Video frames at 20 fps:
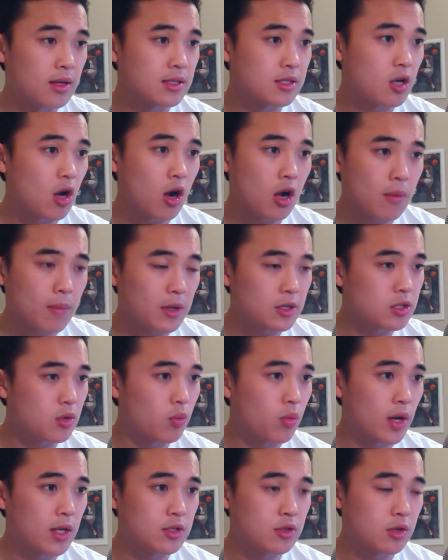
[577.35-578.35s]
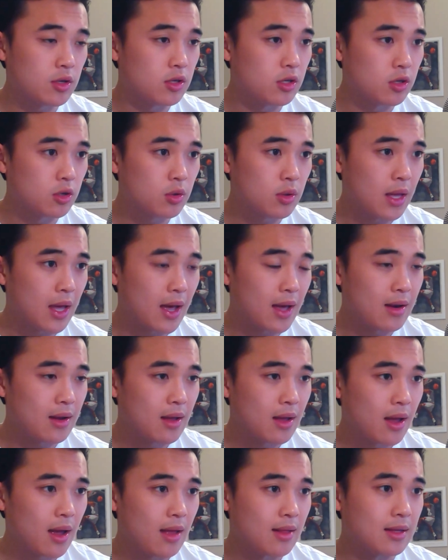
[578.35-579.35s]
Talk about some ways you can do that
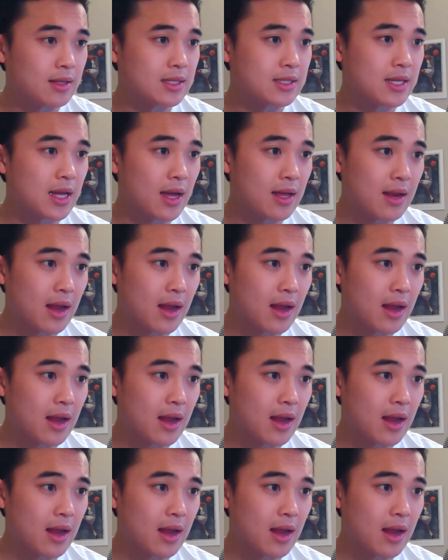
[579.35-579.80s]
and then say,